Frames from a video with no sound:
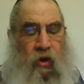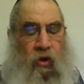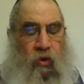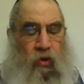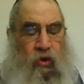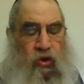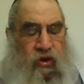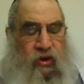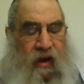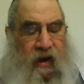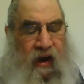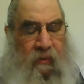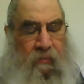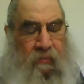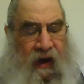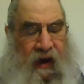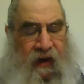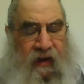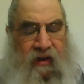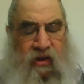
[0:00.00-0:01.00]
Ushnei
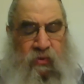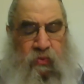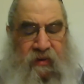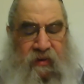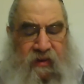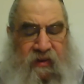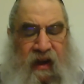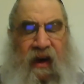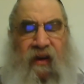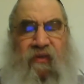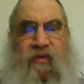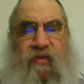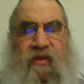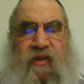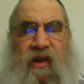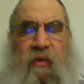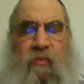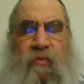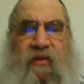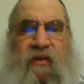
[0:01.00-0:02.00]
amaris mitstarfen
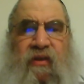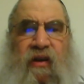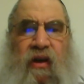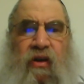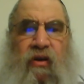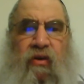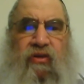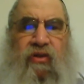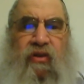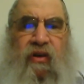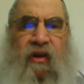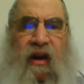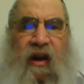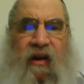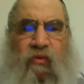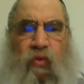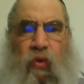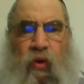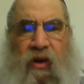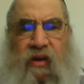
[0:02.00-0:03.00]
zem mizeh. In other words, you can
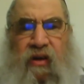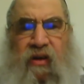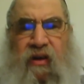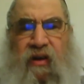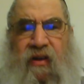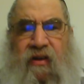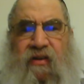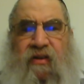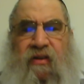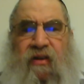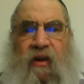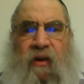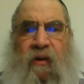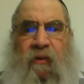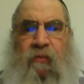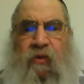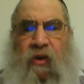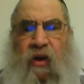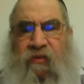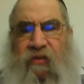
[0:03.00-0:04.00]
have one gris
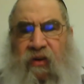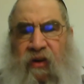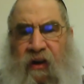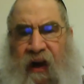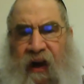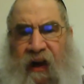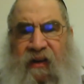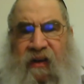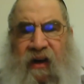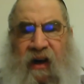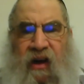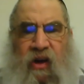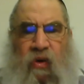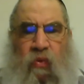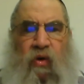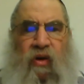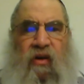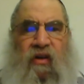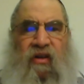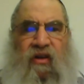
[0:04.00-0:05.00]
of yirakrak and
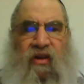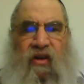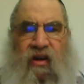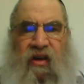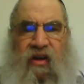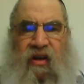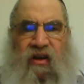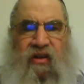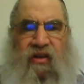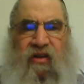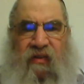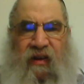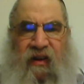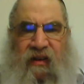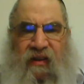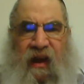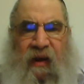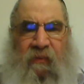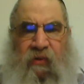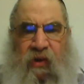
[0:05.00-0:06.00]
one gris of
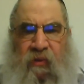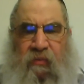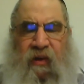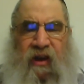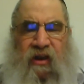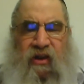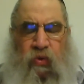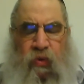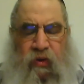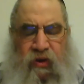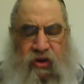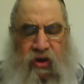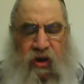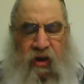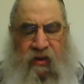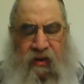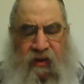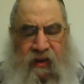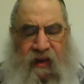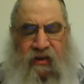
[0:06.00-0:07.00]
adamdam next to each
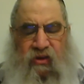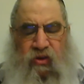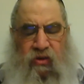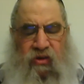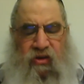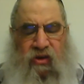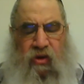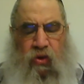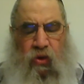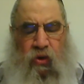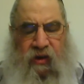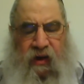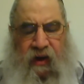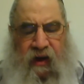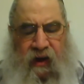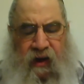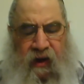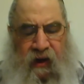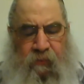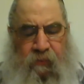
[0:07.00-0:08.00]
other. That's also called a
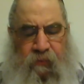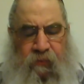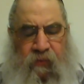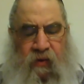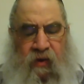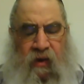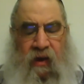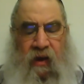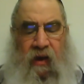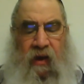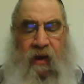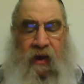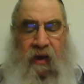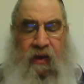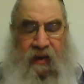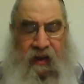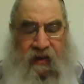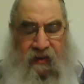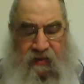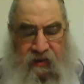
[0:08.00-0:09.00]
nega.
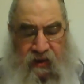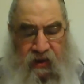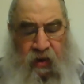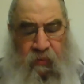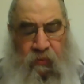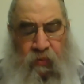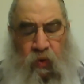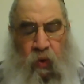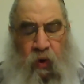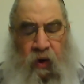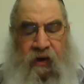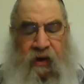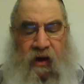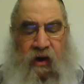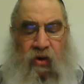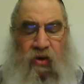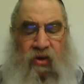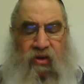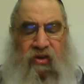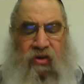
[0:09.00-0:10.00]
That's din number one. And
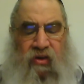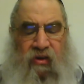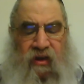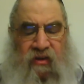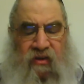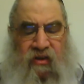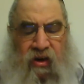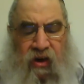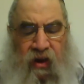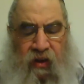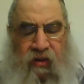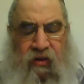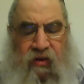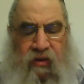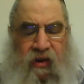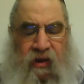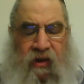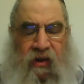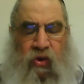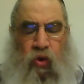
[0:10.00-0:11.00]
also there's another
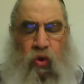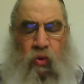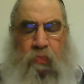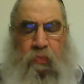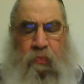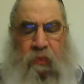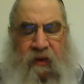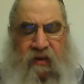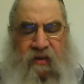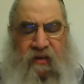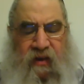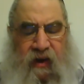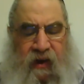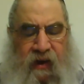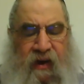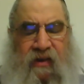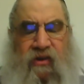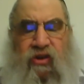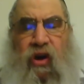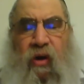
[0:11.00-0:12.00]
din, upisyen
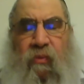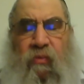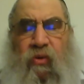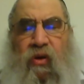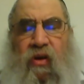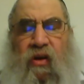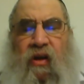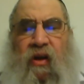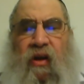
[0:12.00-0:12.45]
asamuch.